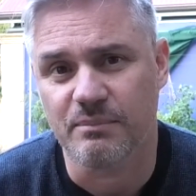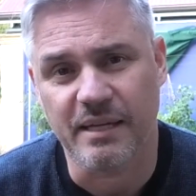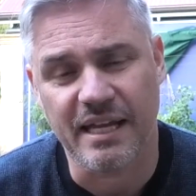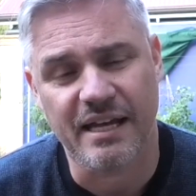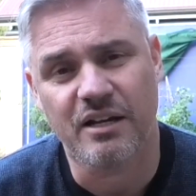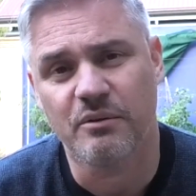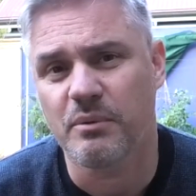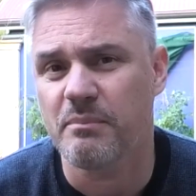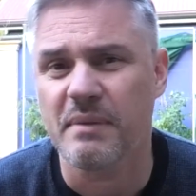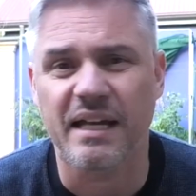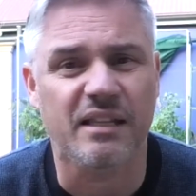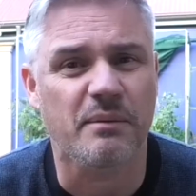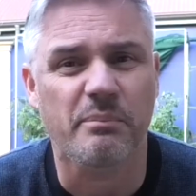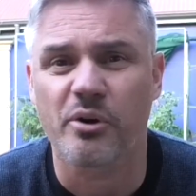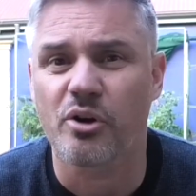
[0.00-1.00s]
But how can we
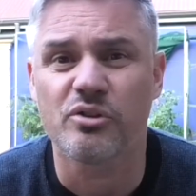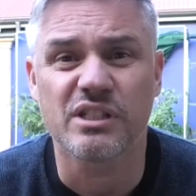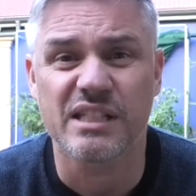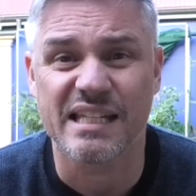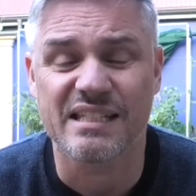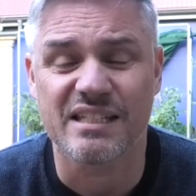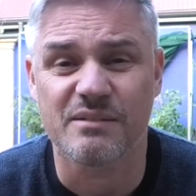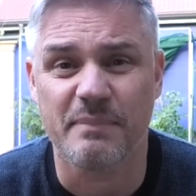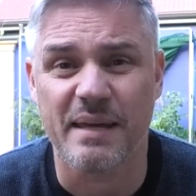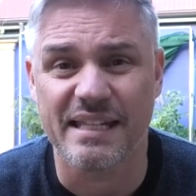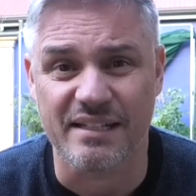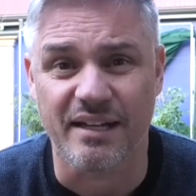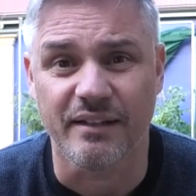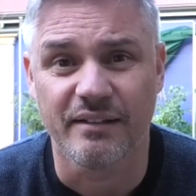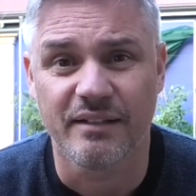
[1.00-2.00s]
make the processes
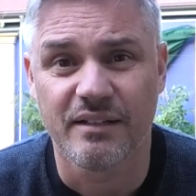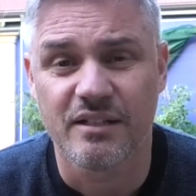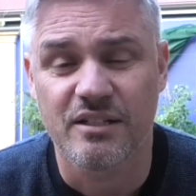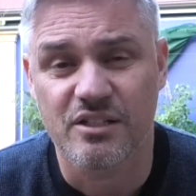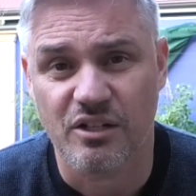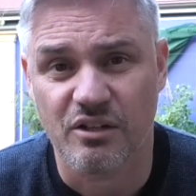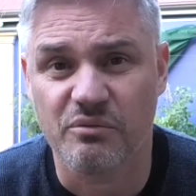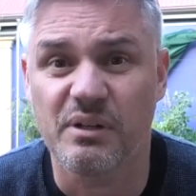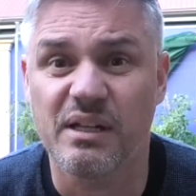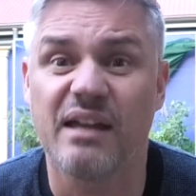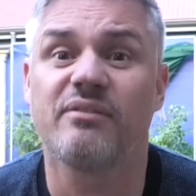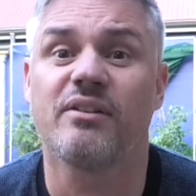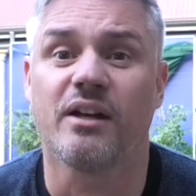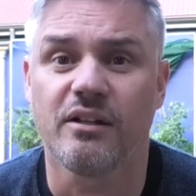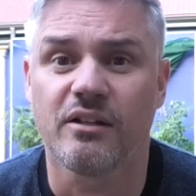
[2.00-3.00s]
better? So if we
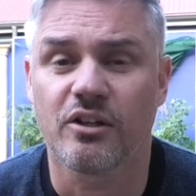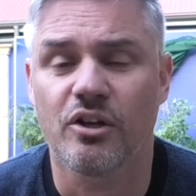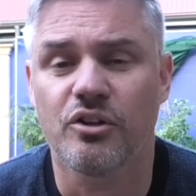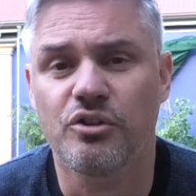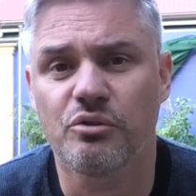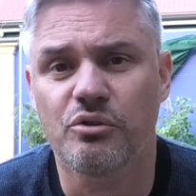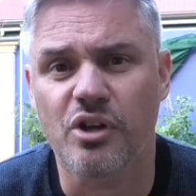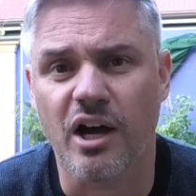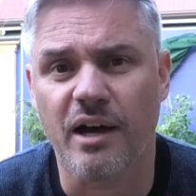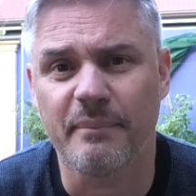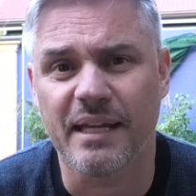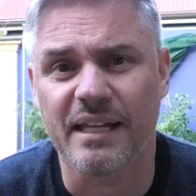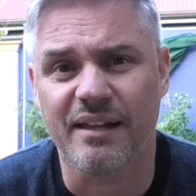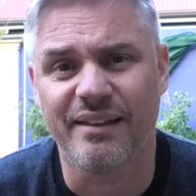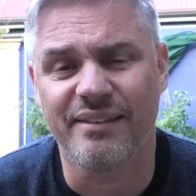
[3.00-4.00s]
ever go through a
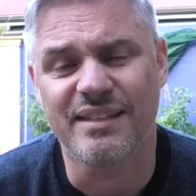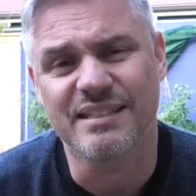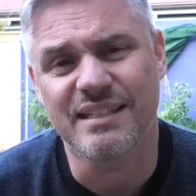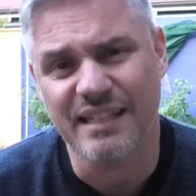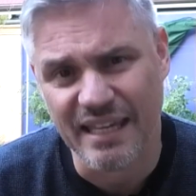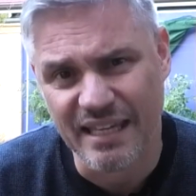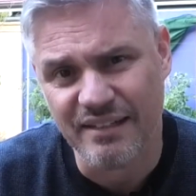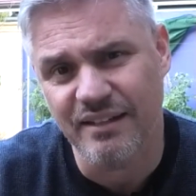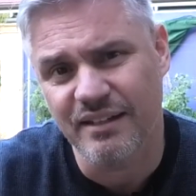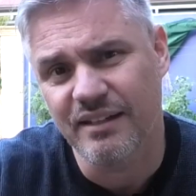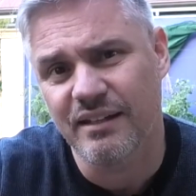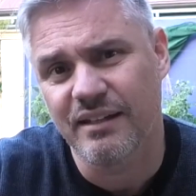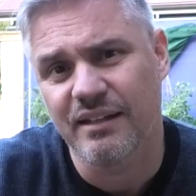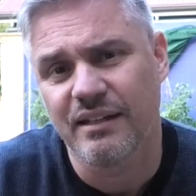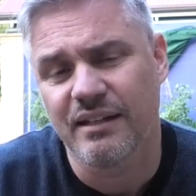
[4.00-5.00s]
nightmare like this again,
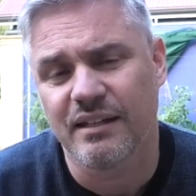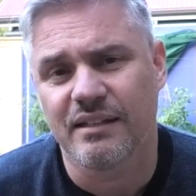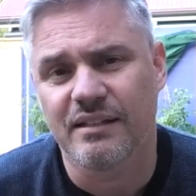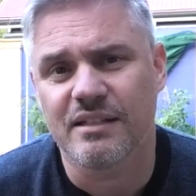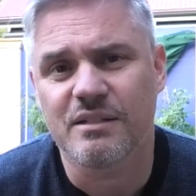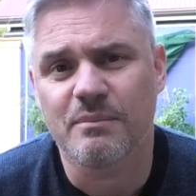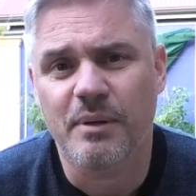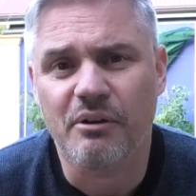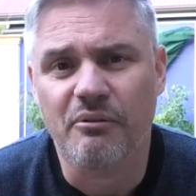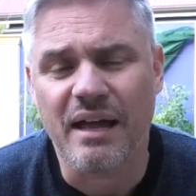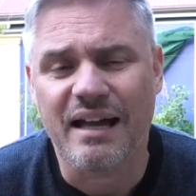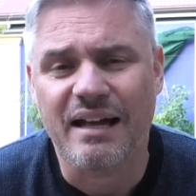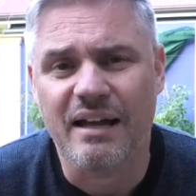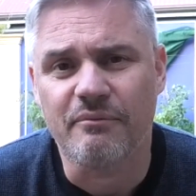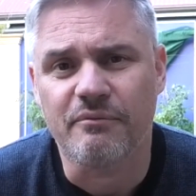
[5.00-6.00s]
there's a better
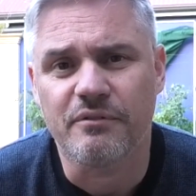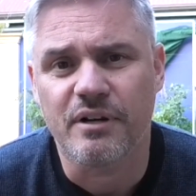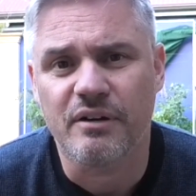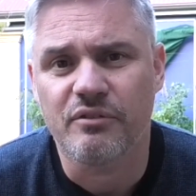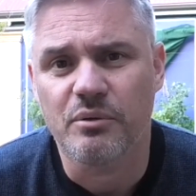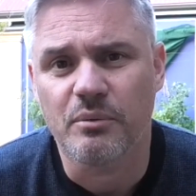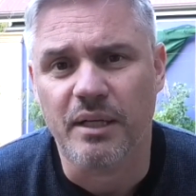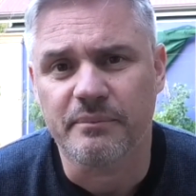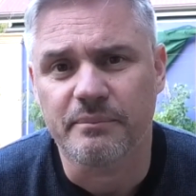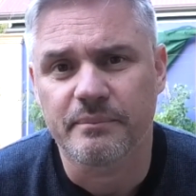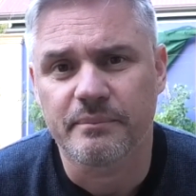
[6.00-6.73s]
outcome for everyone.